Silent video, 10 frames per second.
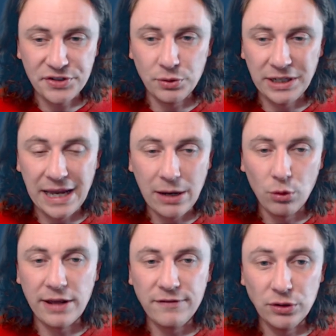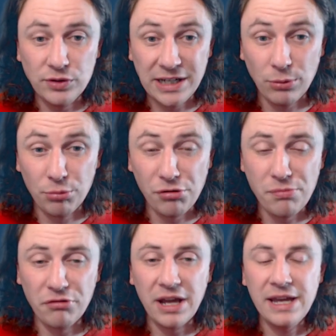to a year, whatever you deem
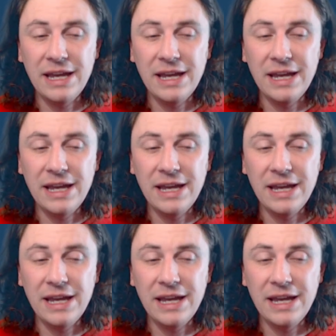appropriate,